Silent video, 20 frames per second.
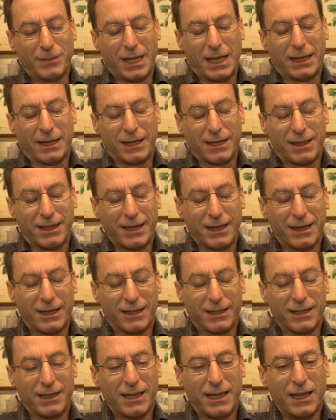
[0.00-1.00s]
And I think
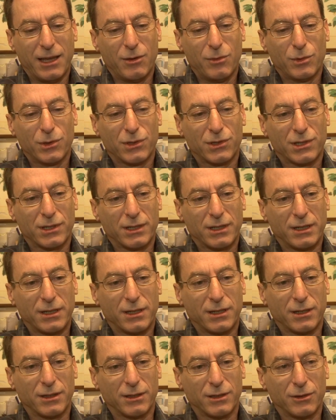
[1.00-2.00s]
he was
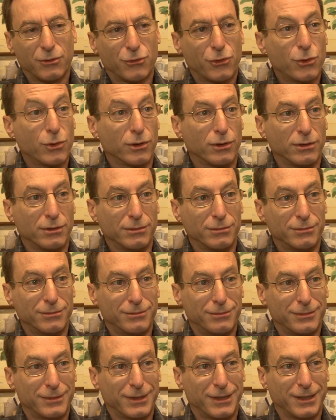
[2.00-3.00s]
frugal,
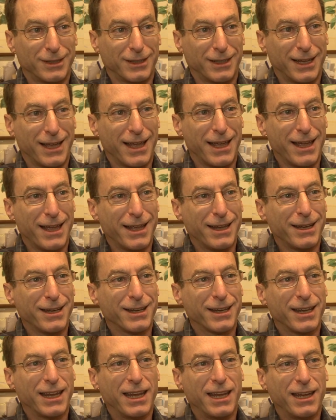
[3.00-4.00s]
and
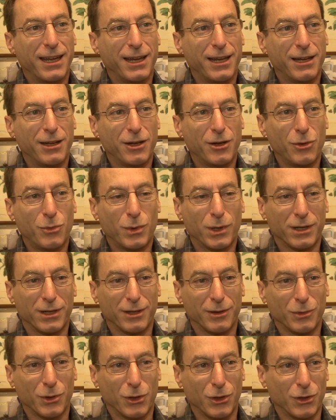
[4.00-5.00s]
he knew what
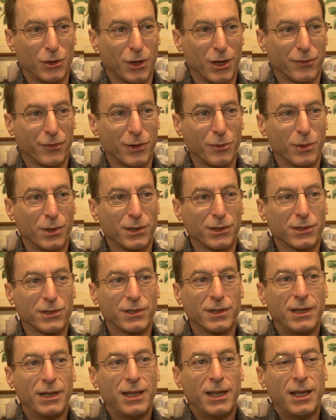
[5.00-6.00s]
good coffee
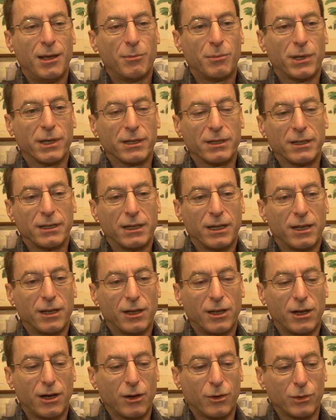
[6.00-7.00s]
was, but
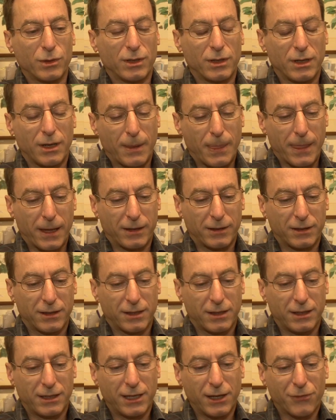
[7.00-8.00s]
you know,
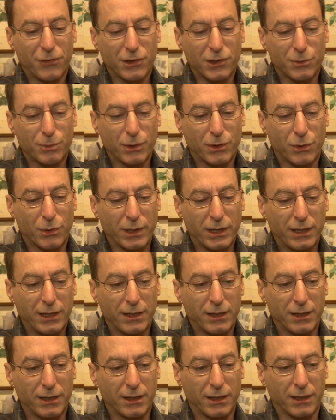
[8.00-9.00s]
the difference
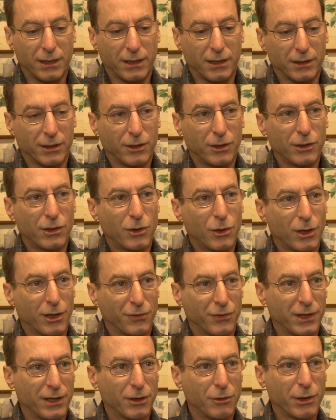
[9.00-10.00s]
between good
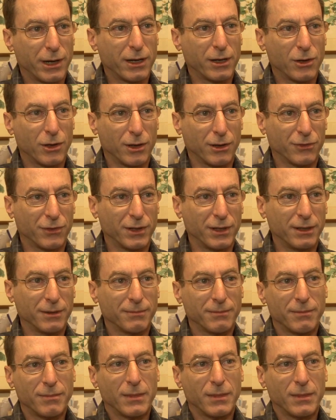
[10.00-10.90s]
coffee and great coffee